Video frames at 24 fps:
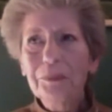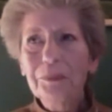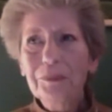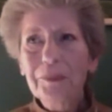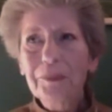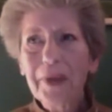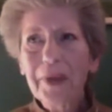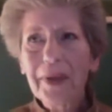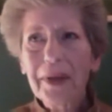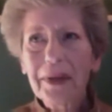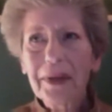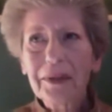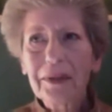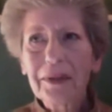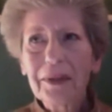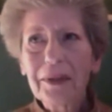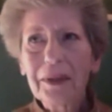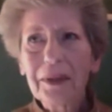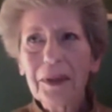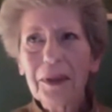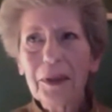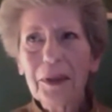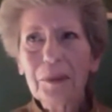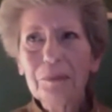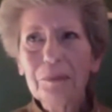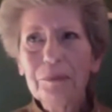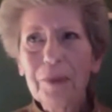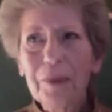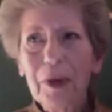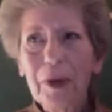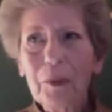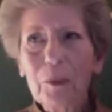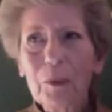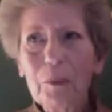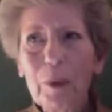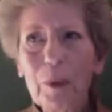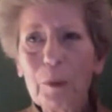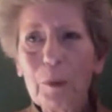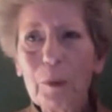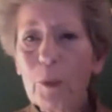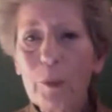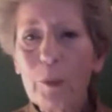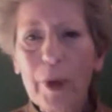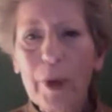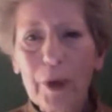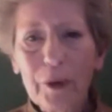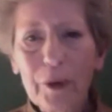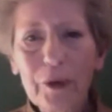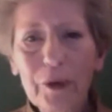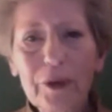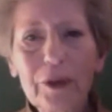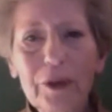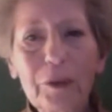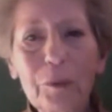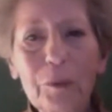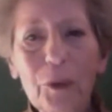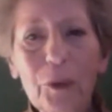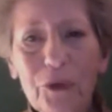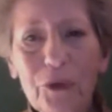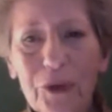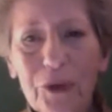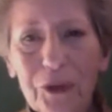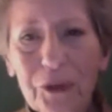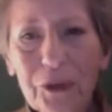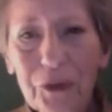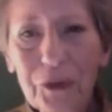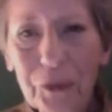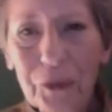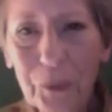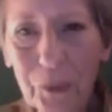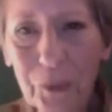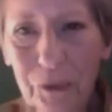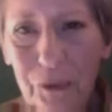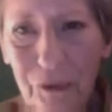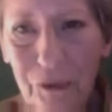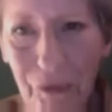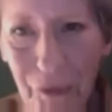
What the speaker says: remember Marion in particular was